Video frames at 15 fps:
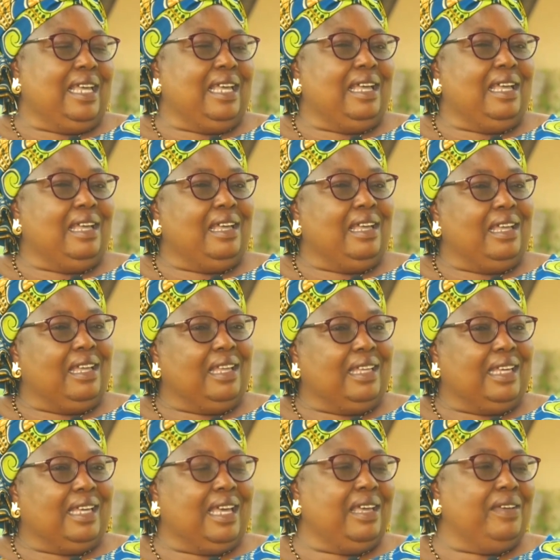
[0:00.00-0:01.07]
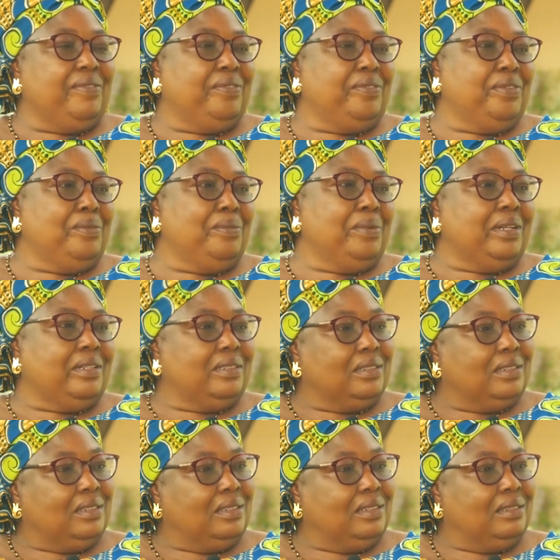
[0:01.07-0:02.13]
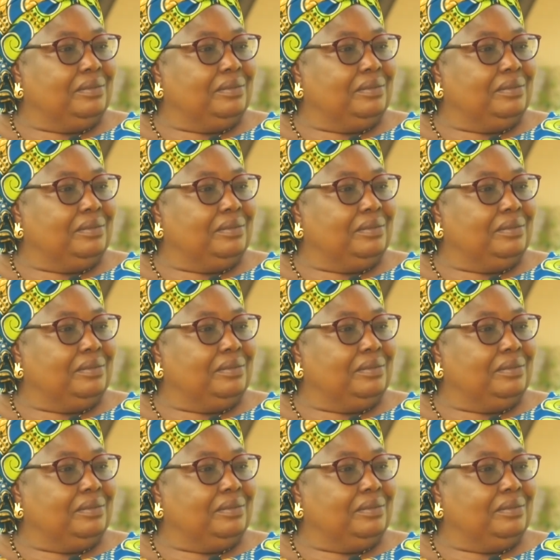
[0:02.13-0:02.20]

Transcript: Carefree world